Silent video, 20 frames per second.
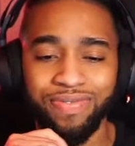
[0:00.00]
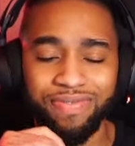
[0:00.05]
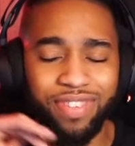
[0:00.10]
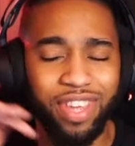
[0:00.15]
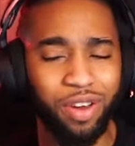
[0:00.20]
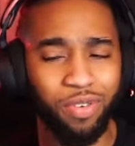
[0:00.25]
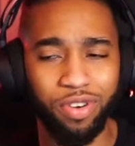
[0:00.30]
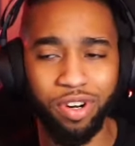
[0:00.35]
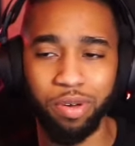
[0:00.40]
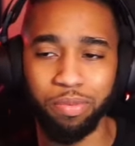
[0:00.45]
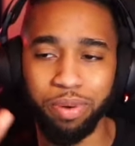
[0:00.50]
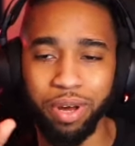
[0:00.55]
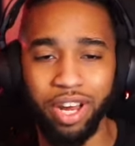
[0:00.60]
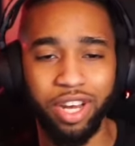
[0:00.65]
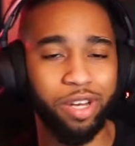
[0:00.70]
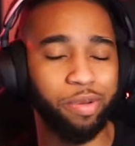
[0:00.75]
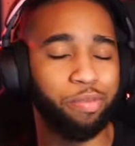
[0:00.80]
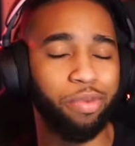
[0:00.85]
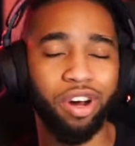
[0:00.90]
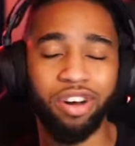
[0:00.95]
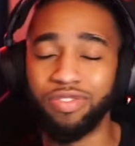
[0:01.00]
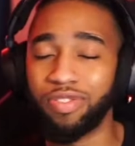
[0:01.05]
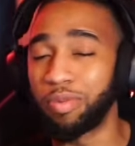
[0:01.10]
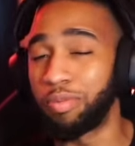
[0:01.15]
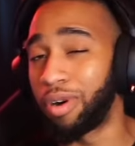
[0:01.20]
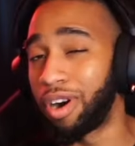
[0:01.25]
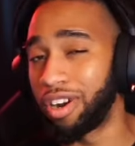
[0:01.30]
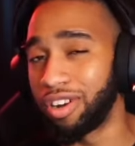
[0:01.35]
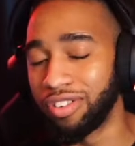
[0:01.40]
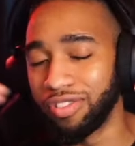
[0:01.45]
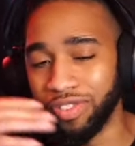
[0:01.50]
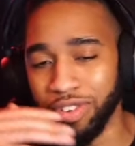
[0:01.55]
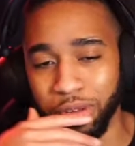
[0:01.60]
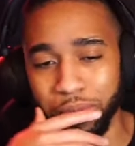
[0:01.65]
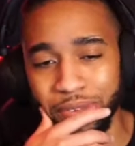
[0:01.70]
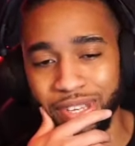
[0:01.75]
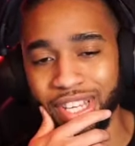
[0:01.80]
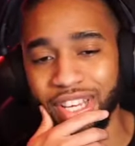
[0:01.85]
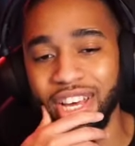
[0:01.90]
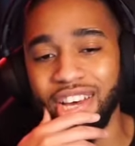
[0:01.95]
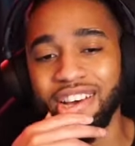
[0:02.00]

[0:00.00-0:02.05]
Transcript: if we're comparing bar for bar, you feel me?